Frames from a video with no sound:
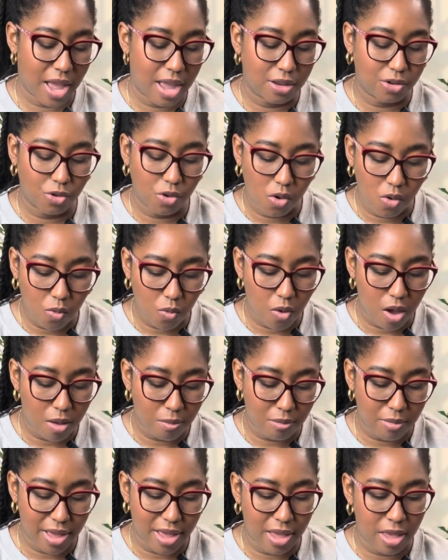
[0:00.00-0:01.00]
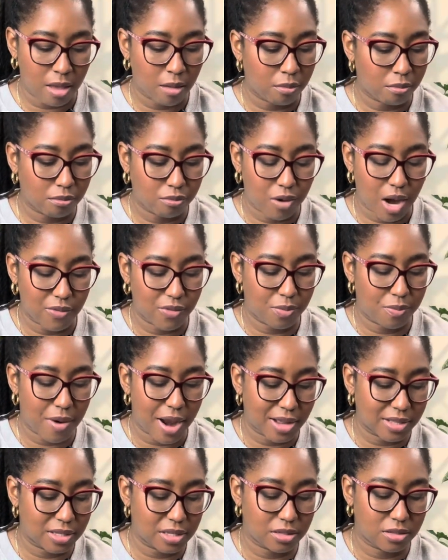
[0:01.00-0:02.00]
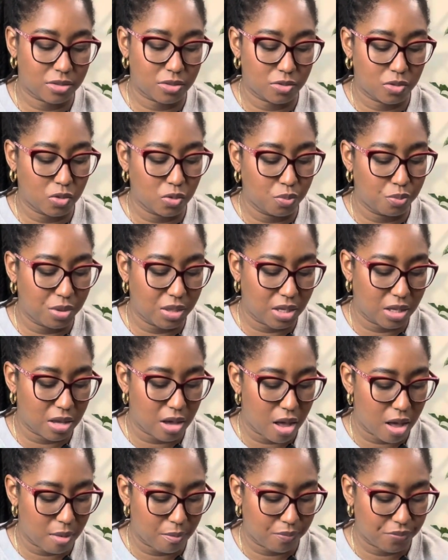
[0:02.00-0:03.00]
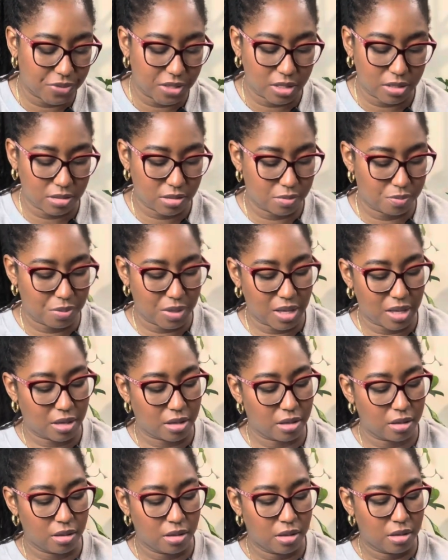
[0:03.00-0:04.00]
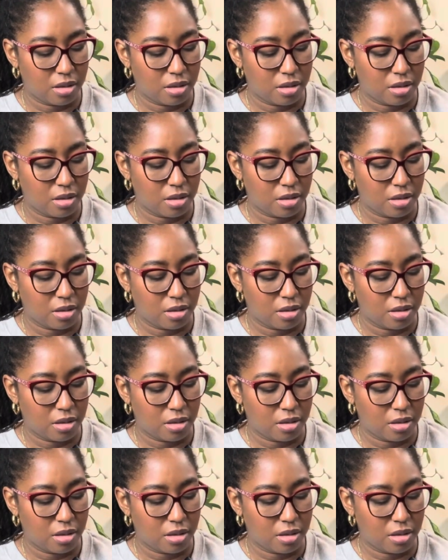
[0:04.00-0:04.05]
I don't want my private practice to become this big